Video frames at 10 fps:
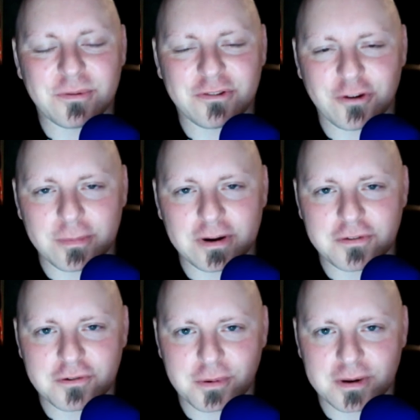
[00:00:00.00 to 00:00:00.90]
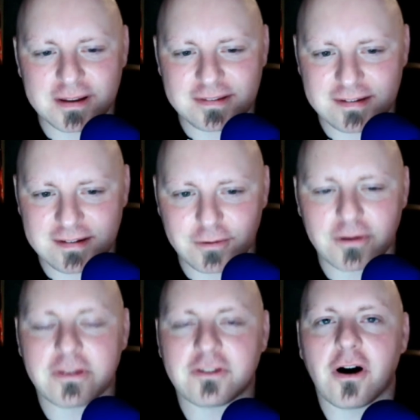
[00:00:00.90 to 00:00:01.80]
you so much for joining us here
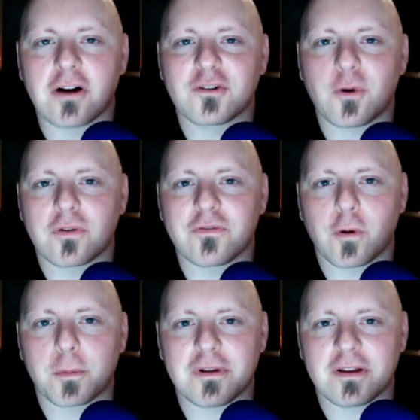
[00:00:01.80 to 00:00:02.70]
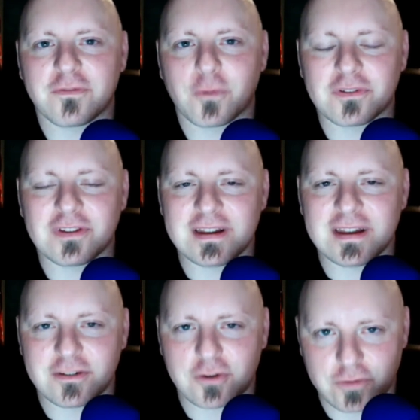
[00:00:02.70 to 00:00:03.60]
on the Dawgs Core 4+14
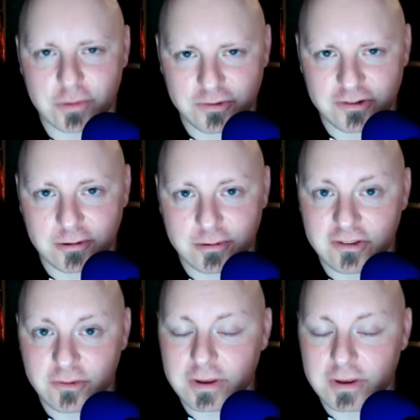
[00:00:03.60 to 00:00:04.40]
interview series.